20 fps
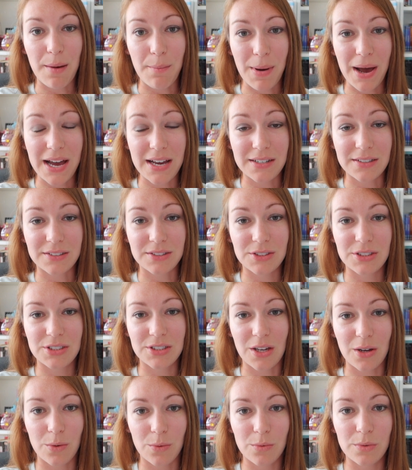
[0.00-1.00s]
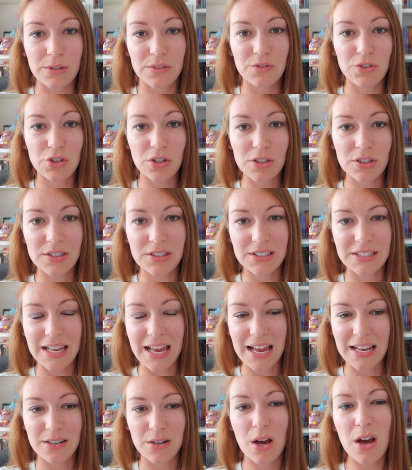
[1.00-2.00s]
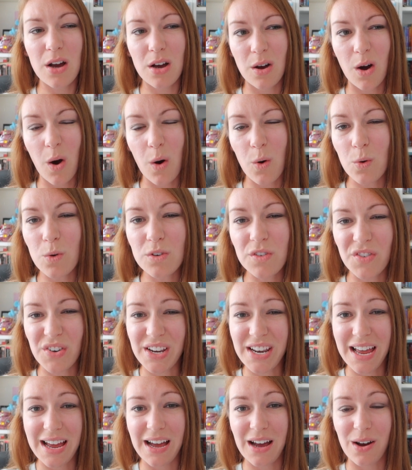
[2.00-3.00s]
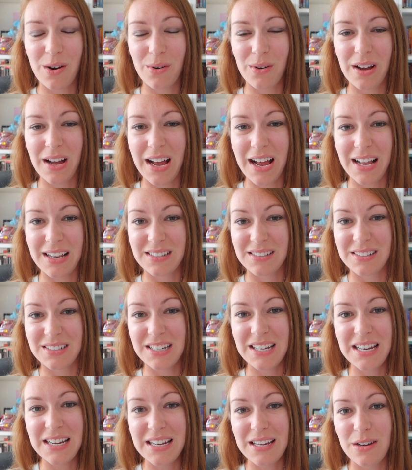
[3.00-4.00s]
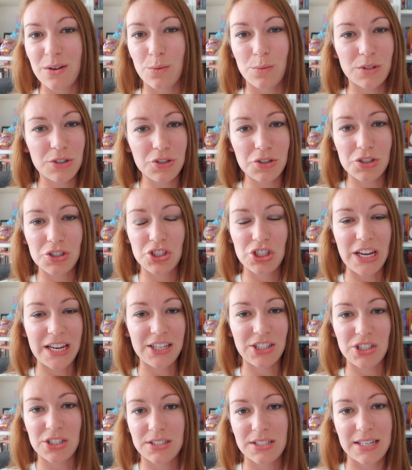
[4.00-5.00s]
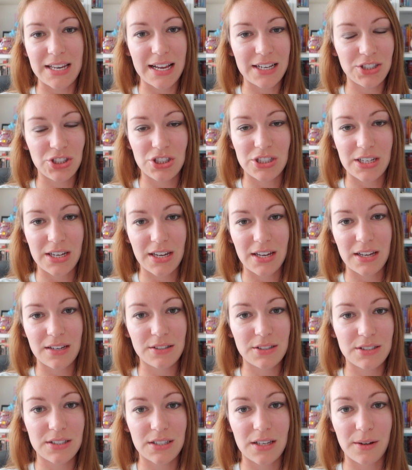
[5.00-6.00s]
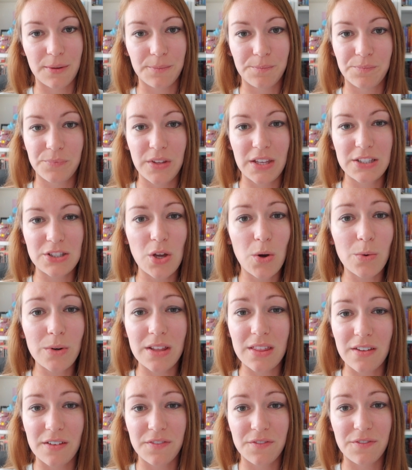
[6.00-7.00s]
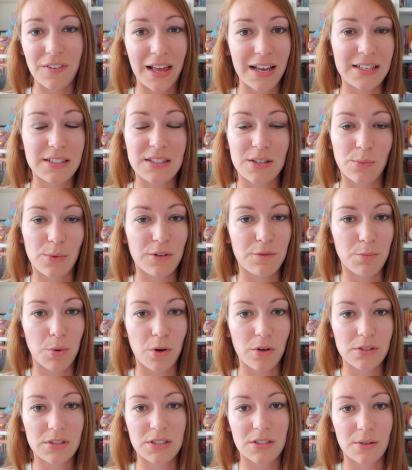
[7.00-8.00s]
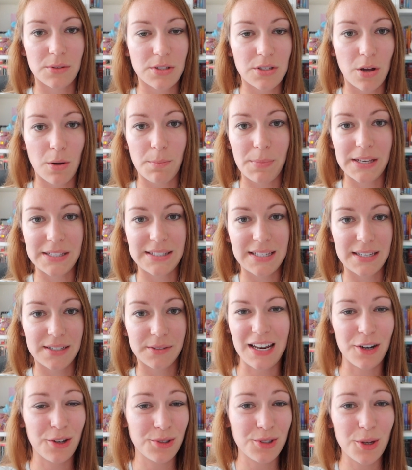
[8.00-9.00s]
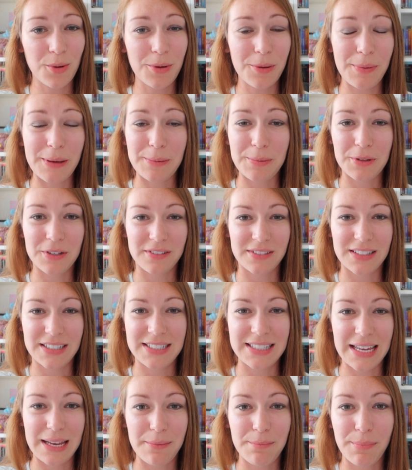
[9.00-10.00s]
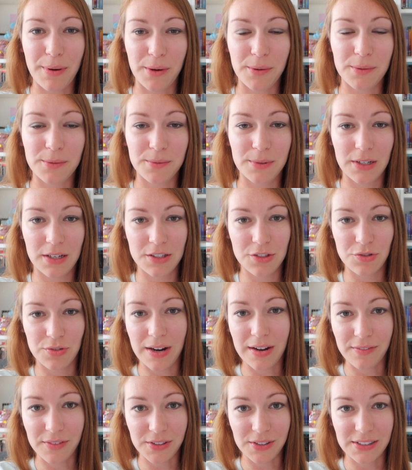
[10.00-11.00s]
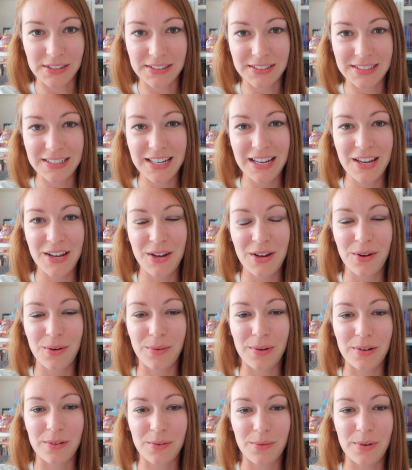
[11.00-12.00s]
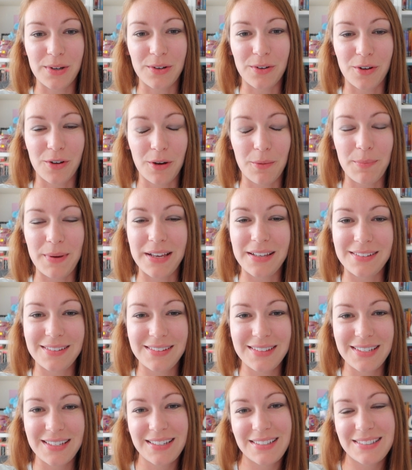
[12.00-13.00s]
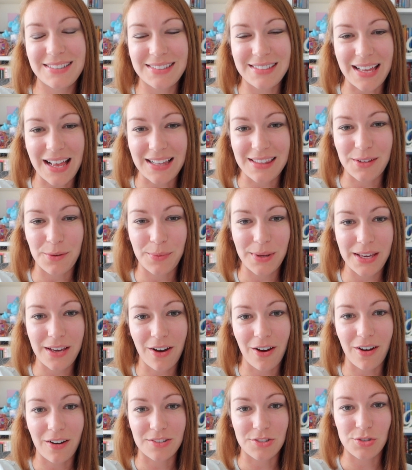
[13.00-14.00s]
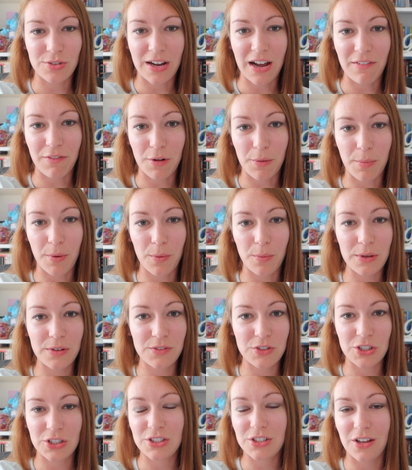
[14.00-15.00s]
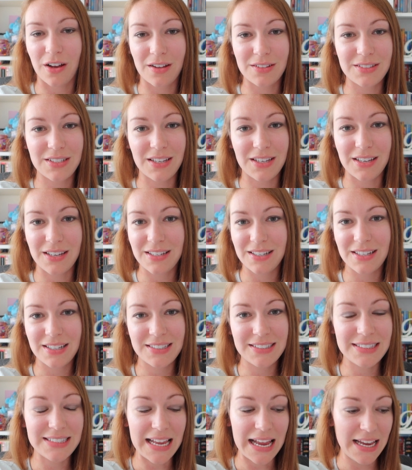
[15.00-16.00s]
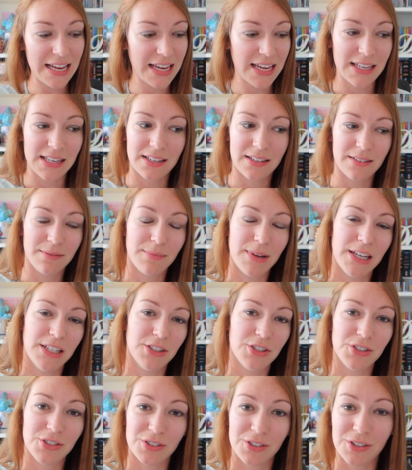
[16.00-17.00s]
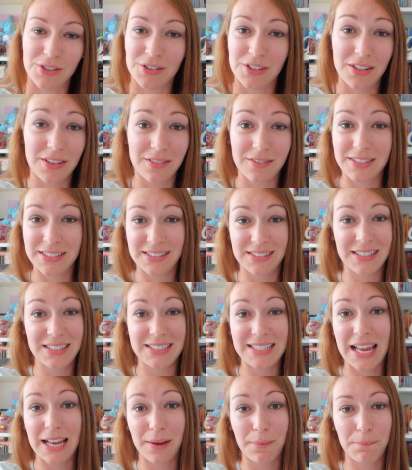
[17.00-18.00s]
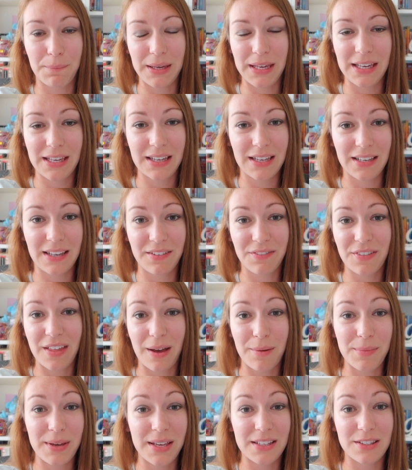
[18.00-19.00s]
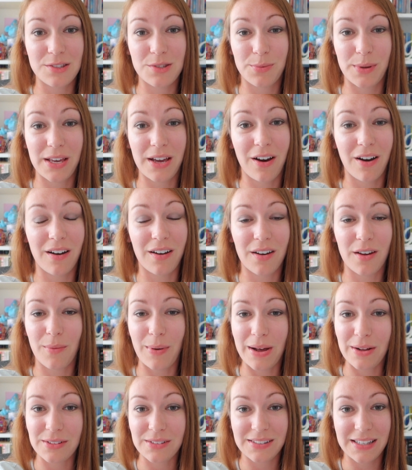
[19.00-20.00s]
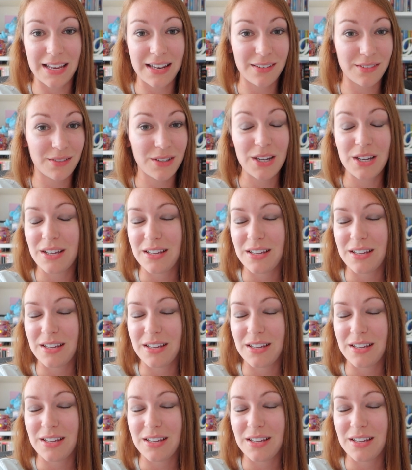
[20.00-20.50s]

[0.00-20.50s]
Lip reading: miles. So we've just said hold for now and we'll just change it to next year. So it's only the flights that we've booked, so it's not a big deal. know so many people are in the same boat with travel, and we're all a bit sad that we can't travel, but we've just got to stay in and make sure that there isn't a second peak, and if that means we can't go out, then